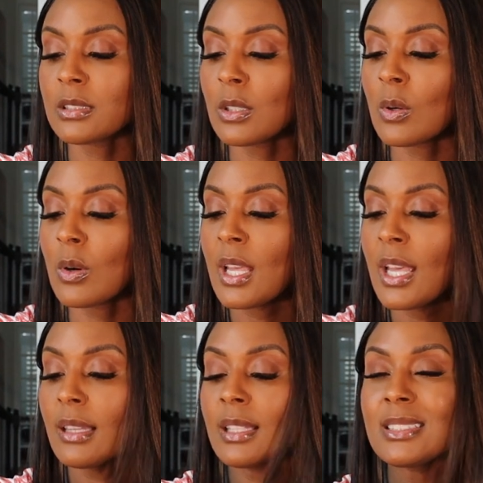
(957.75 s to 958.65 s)
So
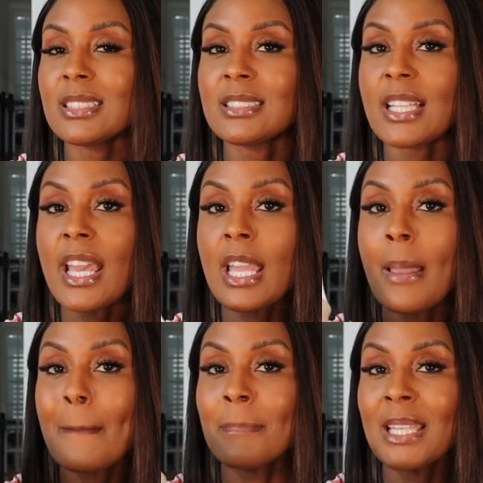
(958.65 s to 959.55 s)
this is
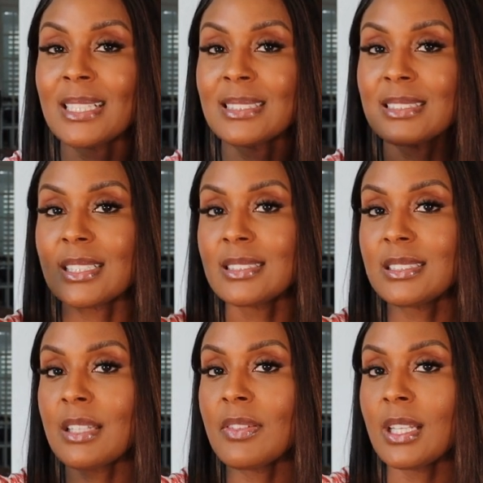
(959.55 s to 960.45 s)
a men's
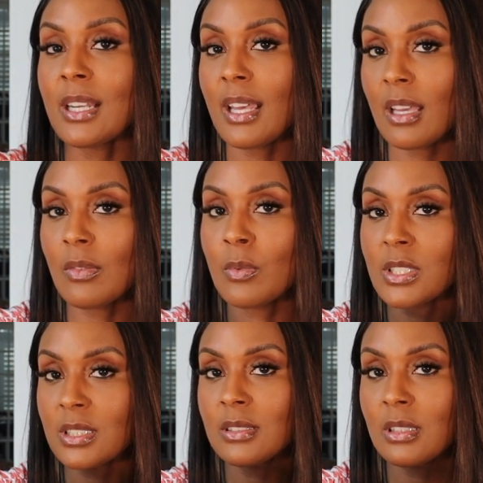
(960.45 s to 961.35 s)
7.5,
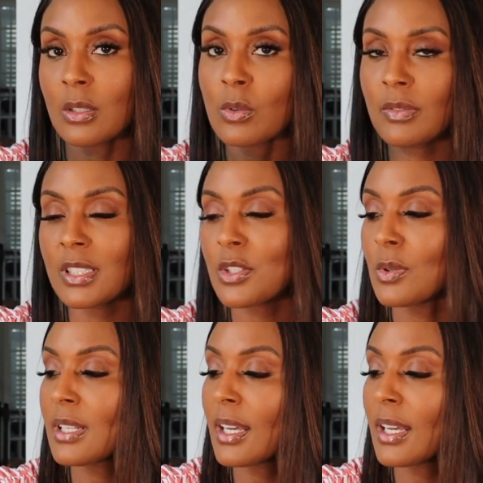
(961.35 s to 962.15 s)
which is the equivalent to a